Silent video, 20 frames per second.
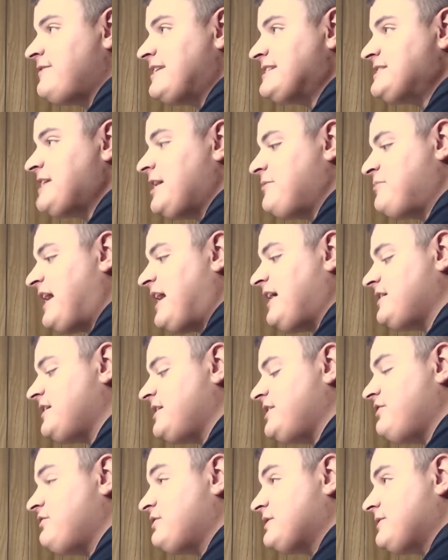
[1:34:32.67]
If I say
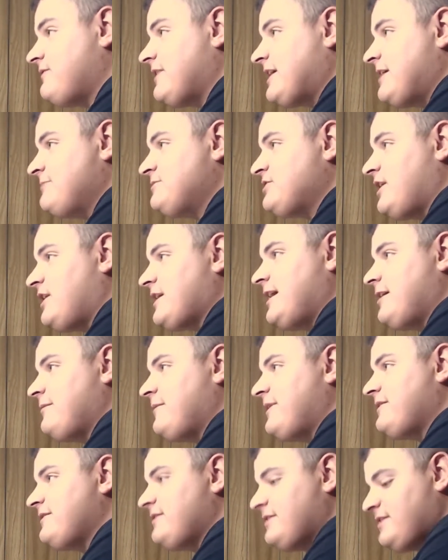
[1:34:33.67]
paladin, you know what the fuck I'm talking
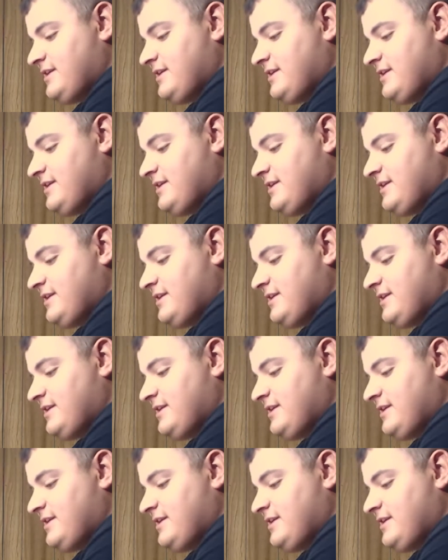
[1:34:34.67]
about.